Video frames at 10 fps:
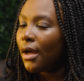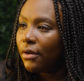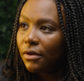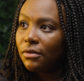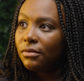and
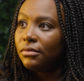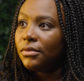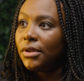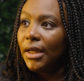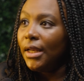not know
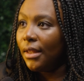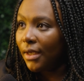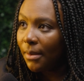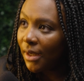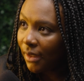
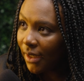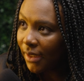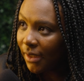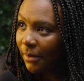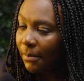anything about
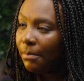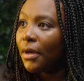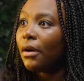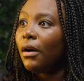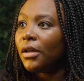lighting,
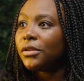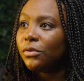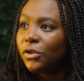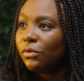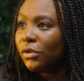but
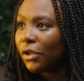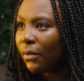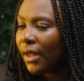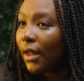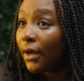also to
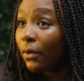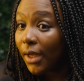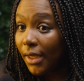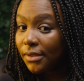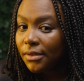know that like
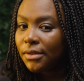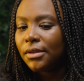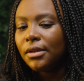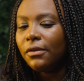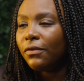okay,
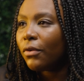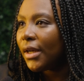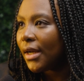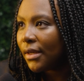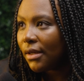the
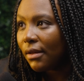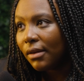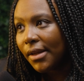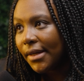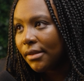forty nine
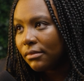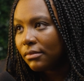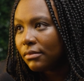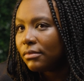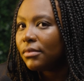dollar light
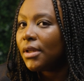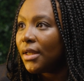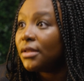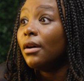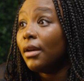
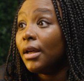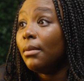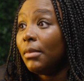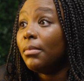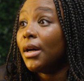is gonna
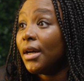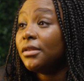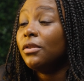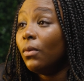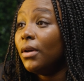get me by.
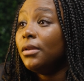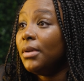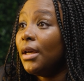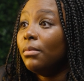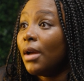It's going
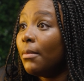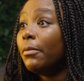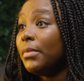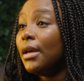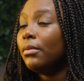to be able I'm
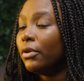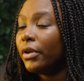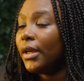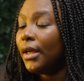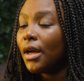gonna be able to
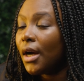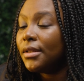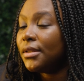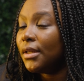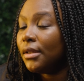create
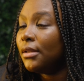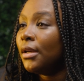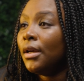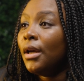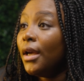content
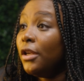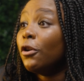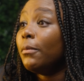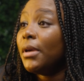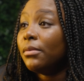
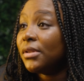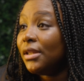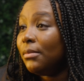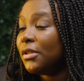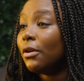and you're gonna be able to
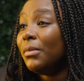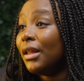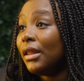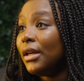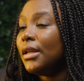see me. It's gonna
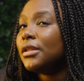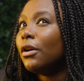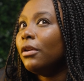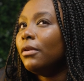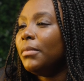be clean.
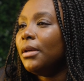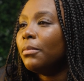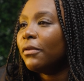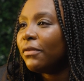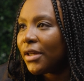It's gonna
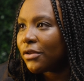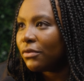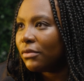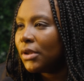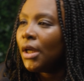be
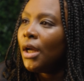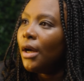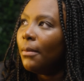professional.